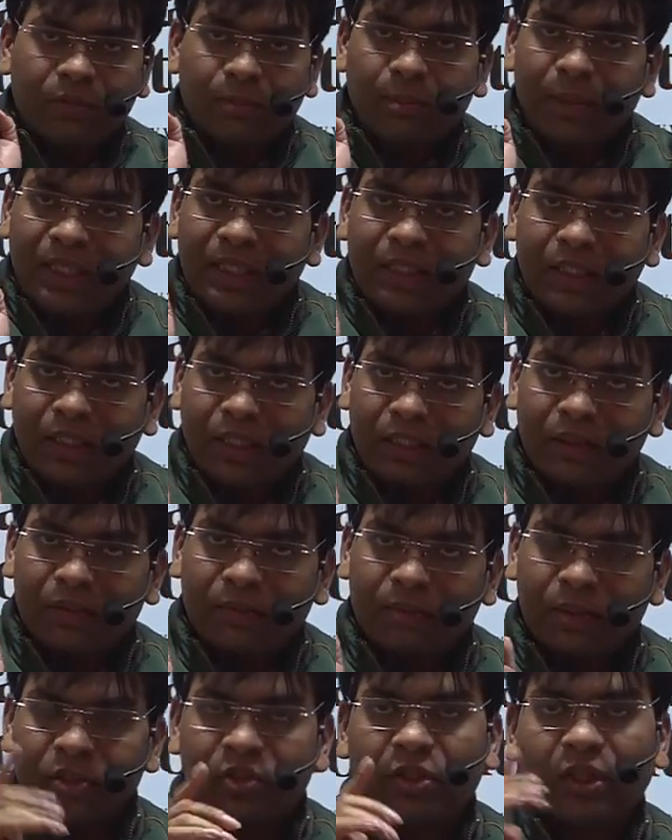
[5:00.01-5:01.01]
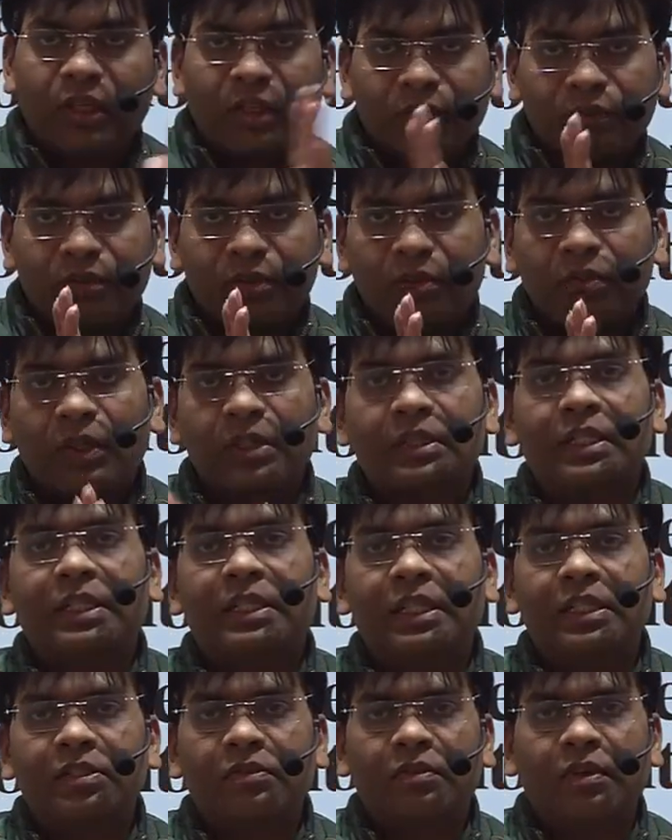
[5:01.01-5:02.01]
Period means if you are
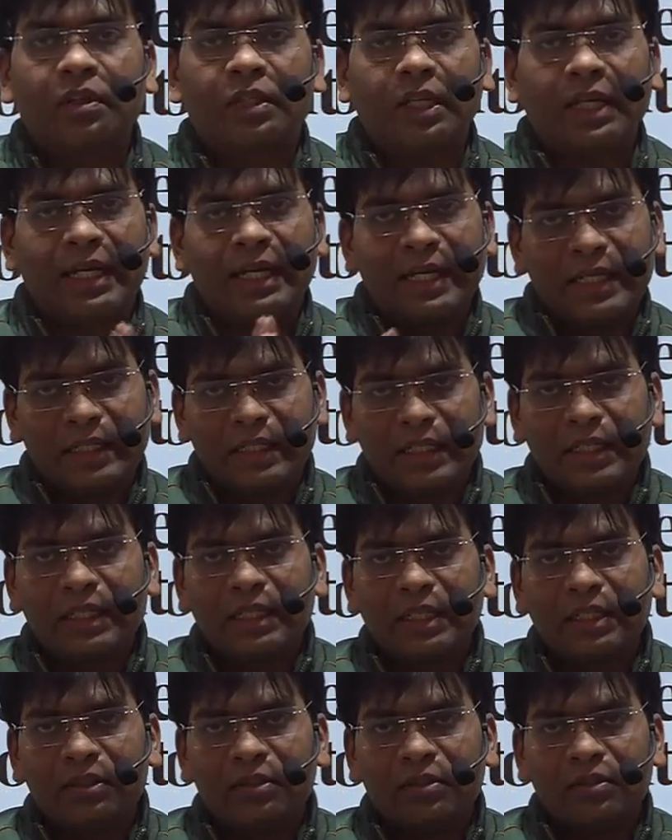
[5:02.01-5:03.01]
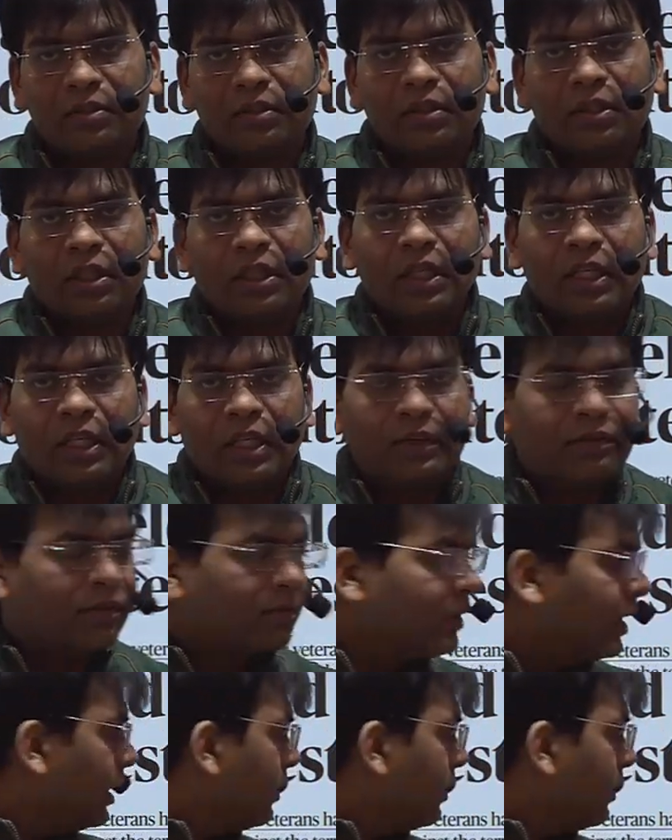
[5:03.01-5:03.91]
sentenced for the 18 years, if there